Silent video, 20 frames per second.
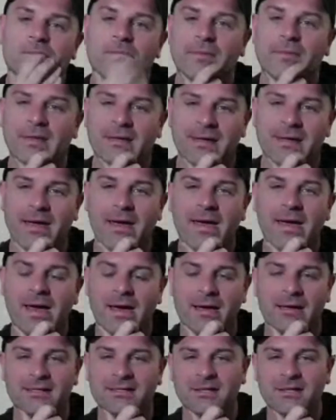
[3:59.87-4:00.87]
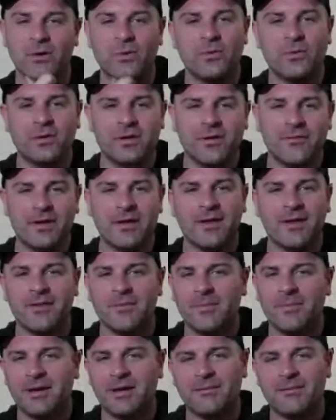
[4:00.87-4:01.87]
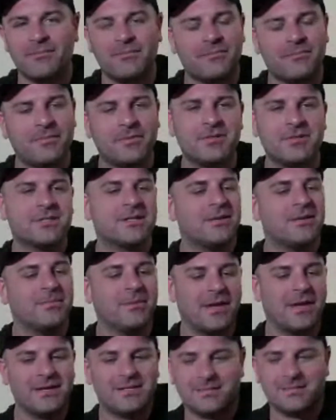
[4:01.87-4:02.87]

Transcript: Yeah, so we'll give it another minute. I'm just going to play some